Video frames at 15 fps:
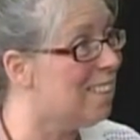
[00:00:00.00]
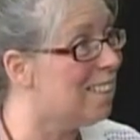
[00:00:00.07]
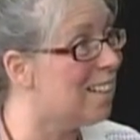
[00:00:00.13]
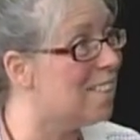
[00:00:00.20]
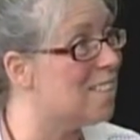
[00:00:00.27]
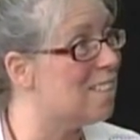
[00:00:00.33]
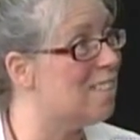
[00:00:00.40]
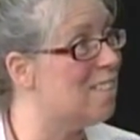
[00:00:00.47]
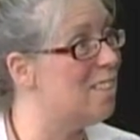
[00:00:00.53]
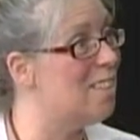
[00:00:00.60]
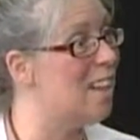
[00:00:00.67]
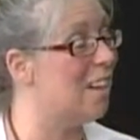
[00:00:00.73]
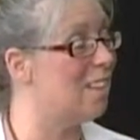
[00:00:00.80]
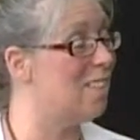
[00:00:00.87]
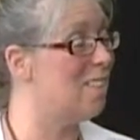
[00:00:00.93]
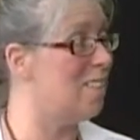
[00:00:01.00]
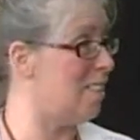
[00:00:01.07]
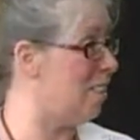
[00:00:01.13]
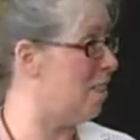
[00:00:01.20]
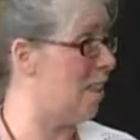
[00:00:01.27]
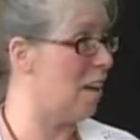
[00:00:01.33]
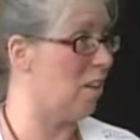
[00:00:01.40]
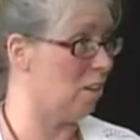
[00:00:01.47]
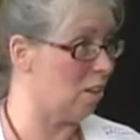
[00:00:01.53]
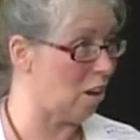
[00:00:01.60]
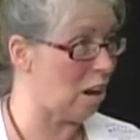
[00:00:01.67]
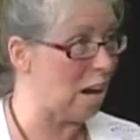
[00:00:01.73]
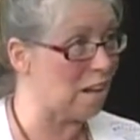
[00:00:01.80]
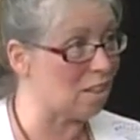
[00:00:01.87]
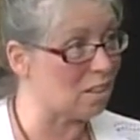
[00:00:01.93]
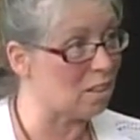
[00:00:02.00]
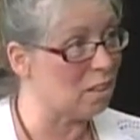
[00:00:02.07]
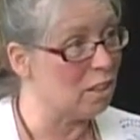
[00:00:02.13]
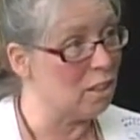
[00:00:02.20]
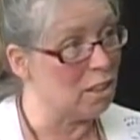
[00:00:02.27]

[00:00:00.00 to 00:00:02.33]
I see that a lot,